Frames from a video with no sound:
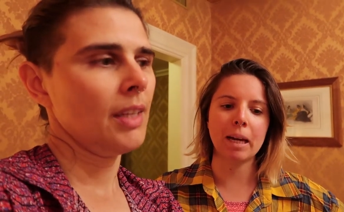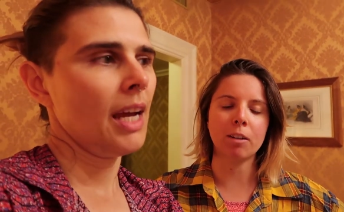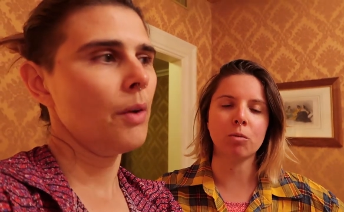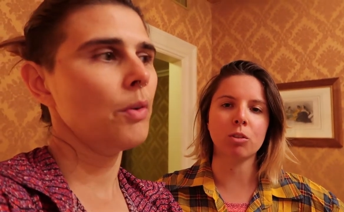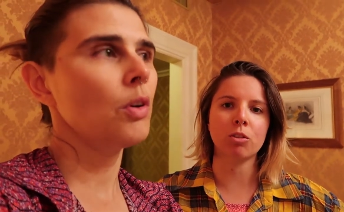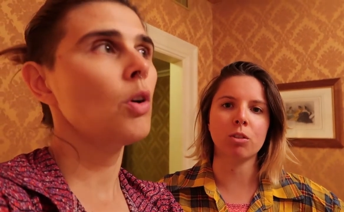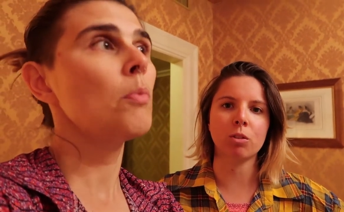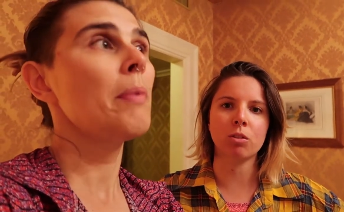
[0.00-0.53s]
Speaker 1: And
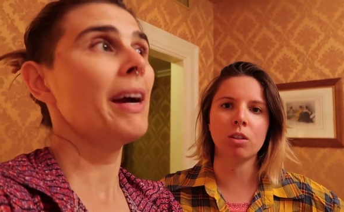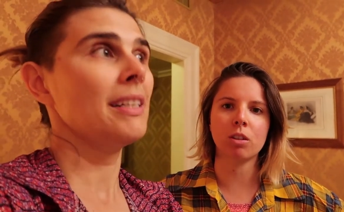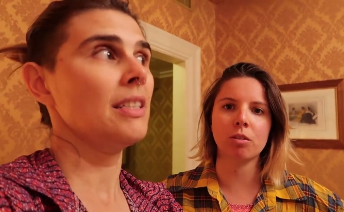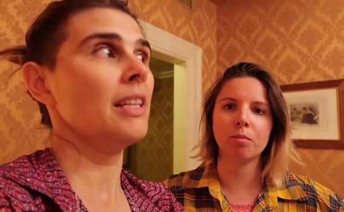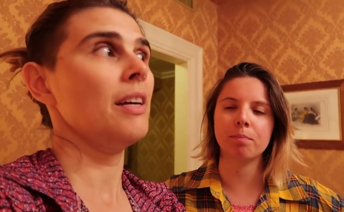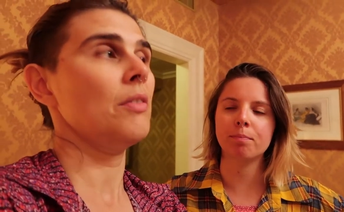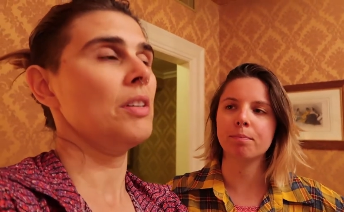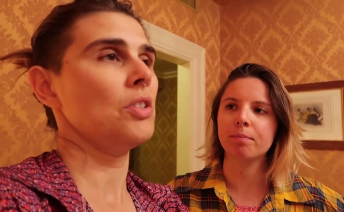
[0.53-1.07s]
I would risotto. go back
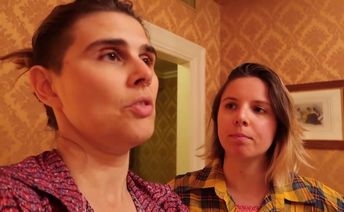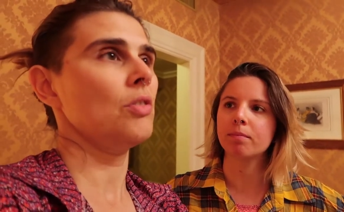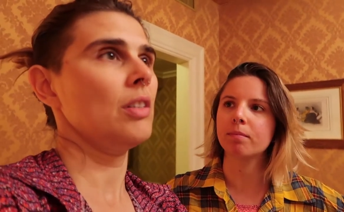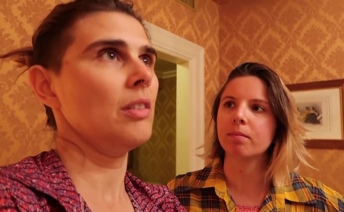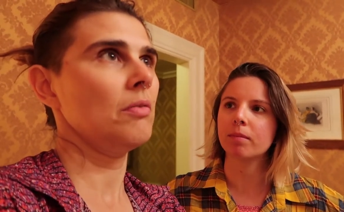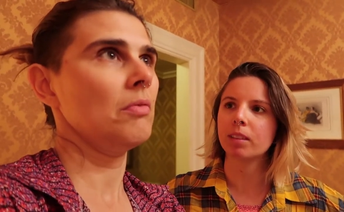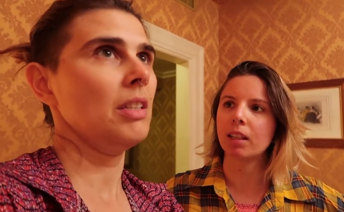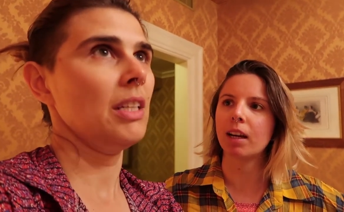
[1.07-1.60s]
to that
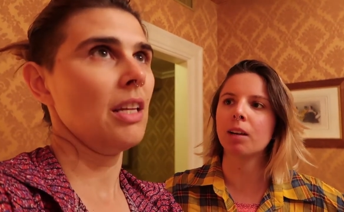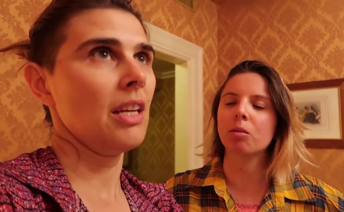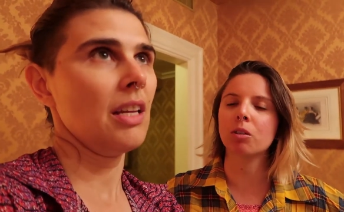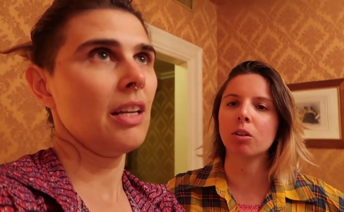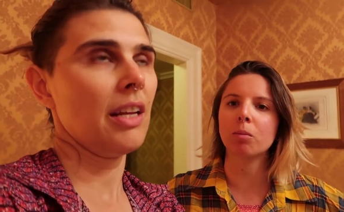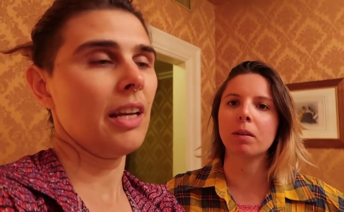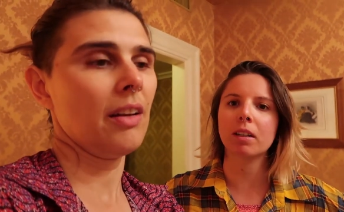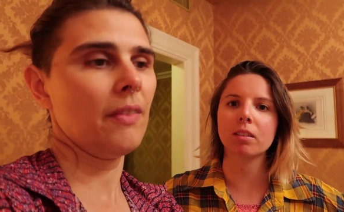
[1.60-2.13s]
restaurant. I
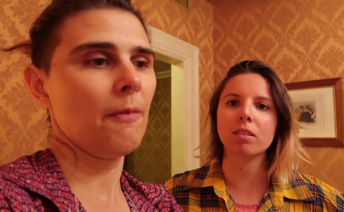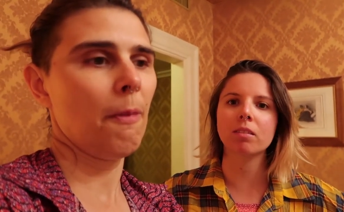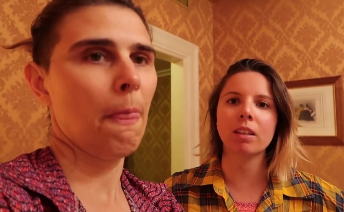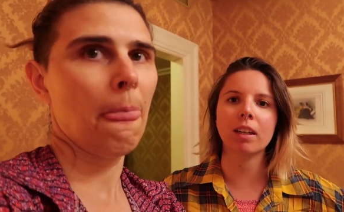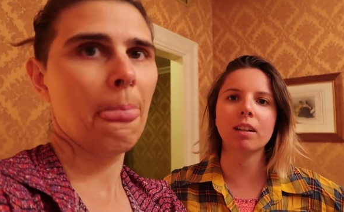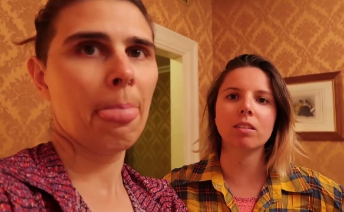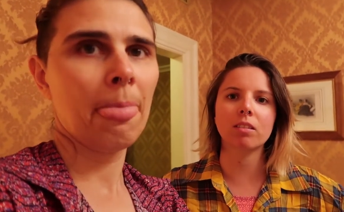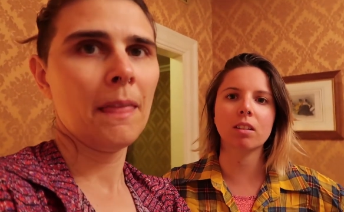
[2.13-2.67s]
would go again. back.
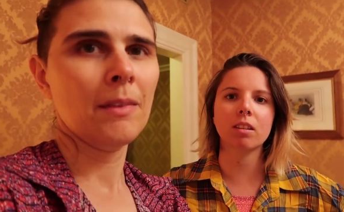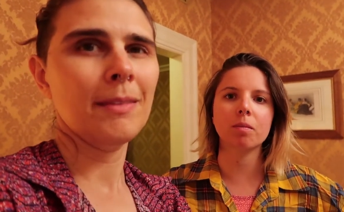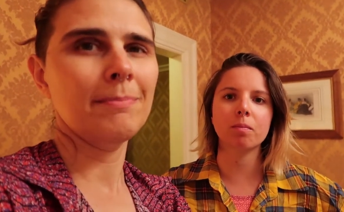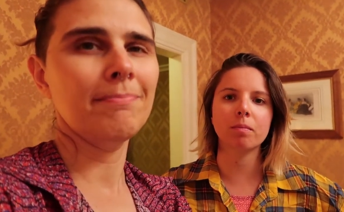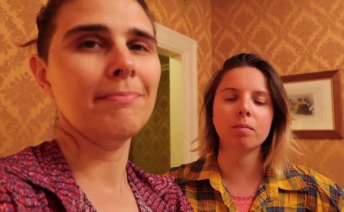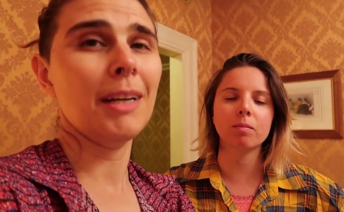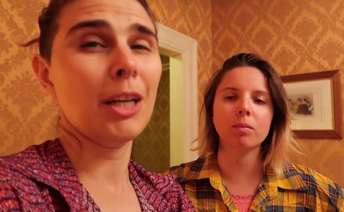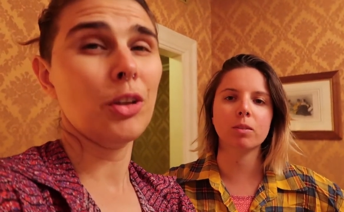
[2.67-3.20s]
Yeah,
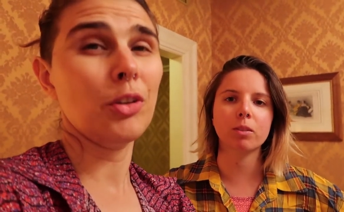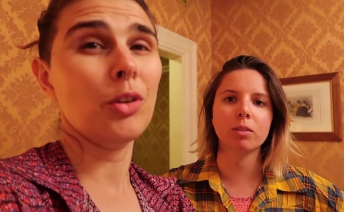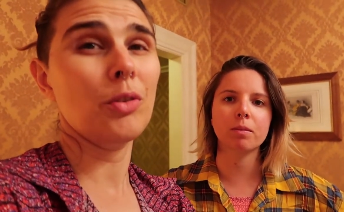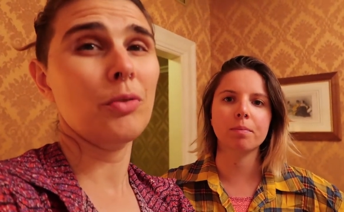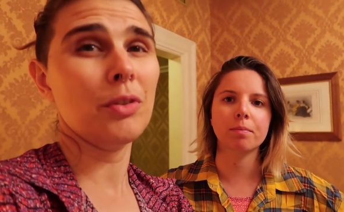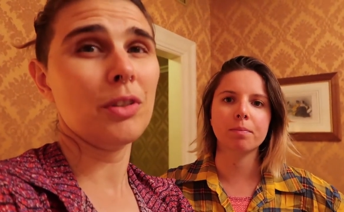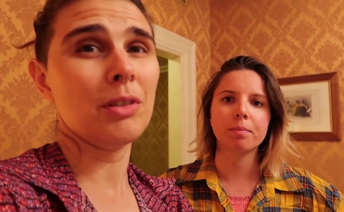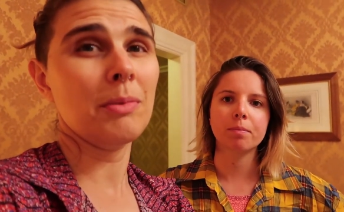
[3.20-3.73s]
same. Mm, I could
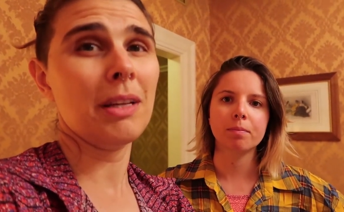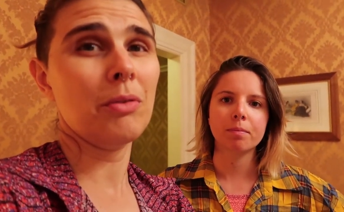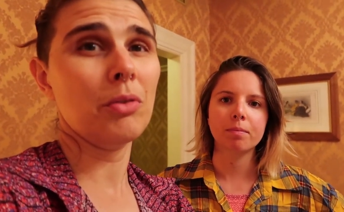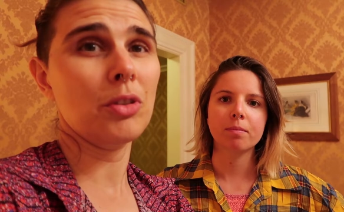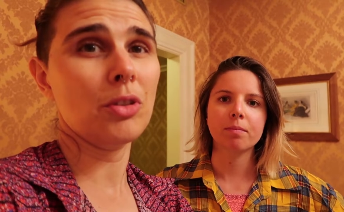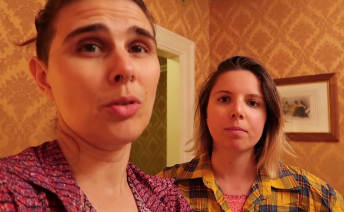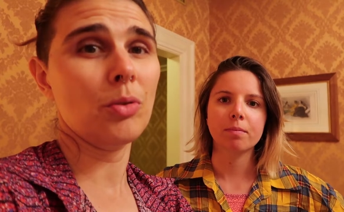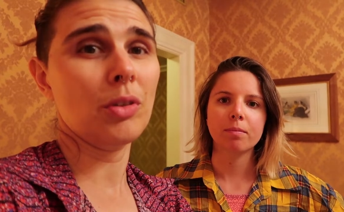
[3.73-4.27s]
go for some of that
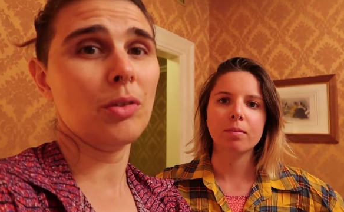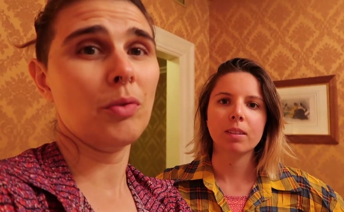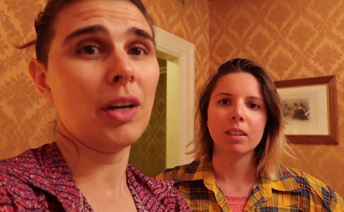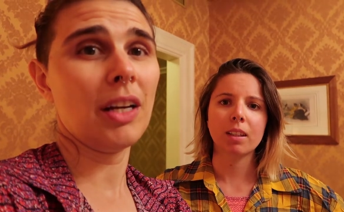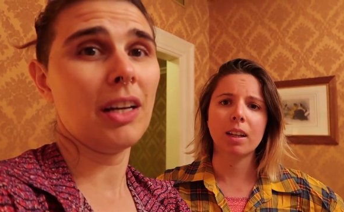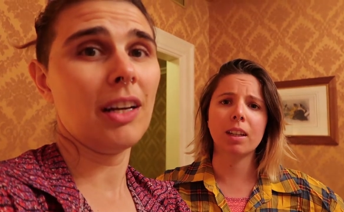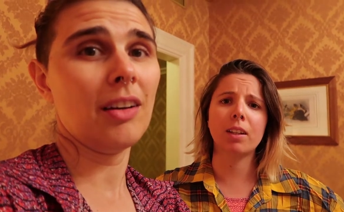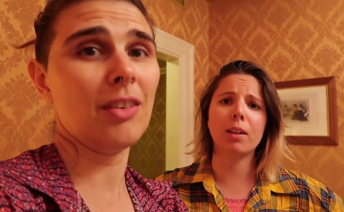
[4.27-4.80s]
risotto
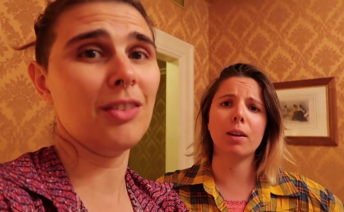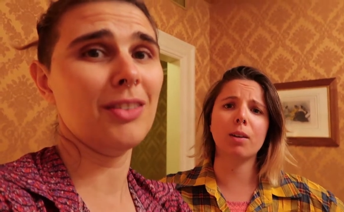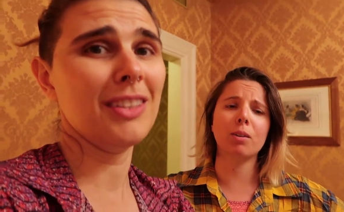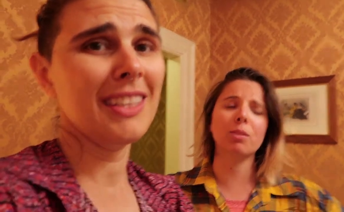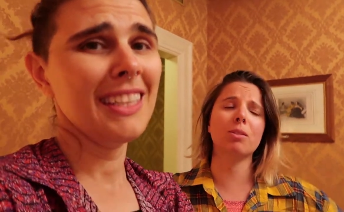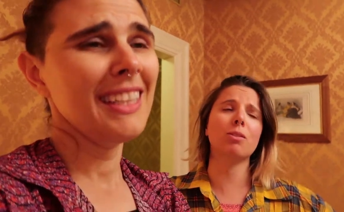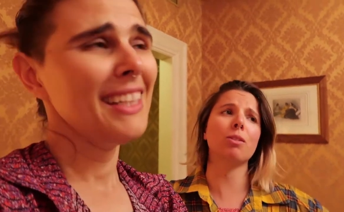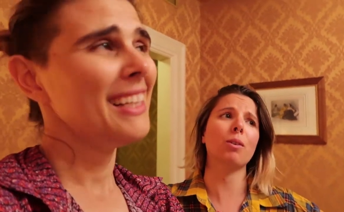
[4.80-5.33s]
right now.
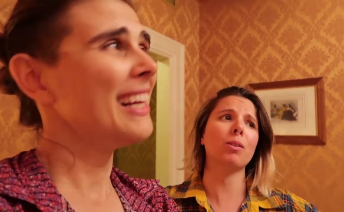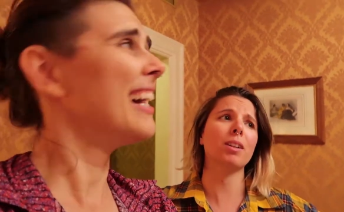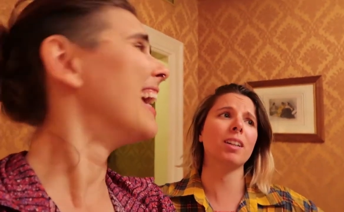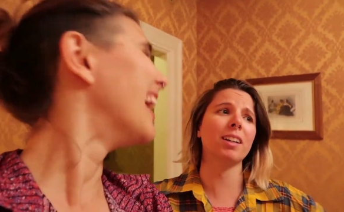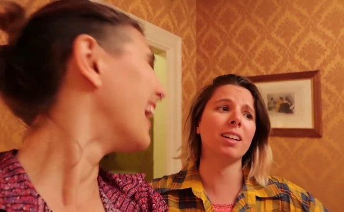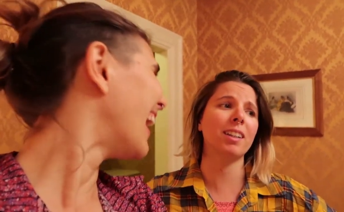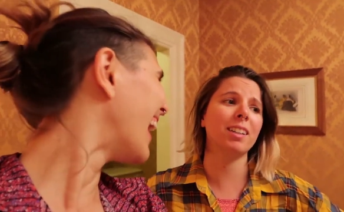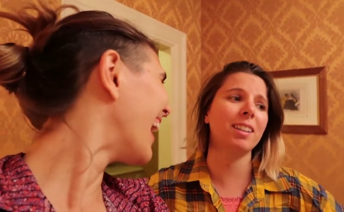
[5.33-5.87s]
Oh, so
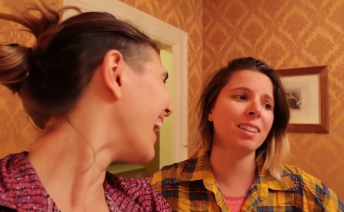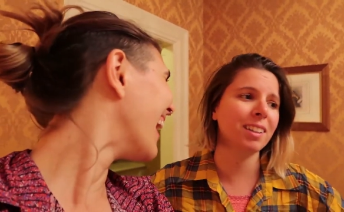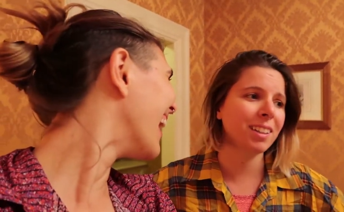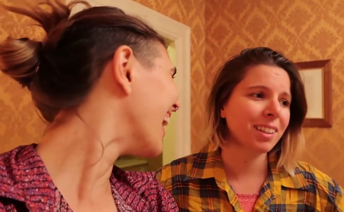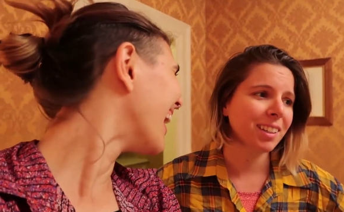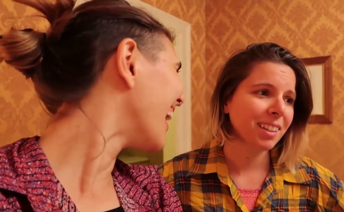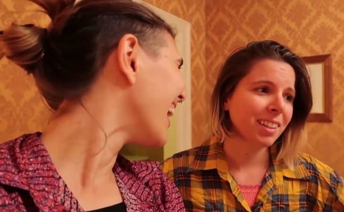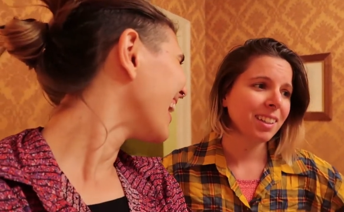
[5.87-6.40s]

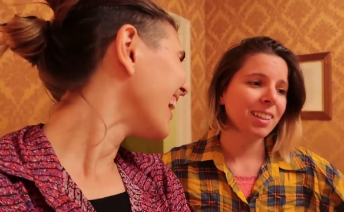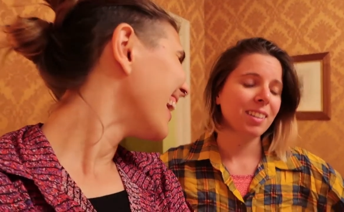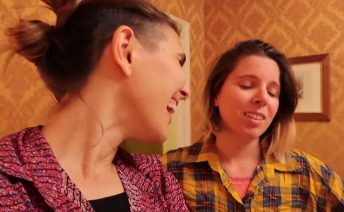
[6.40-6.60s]
good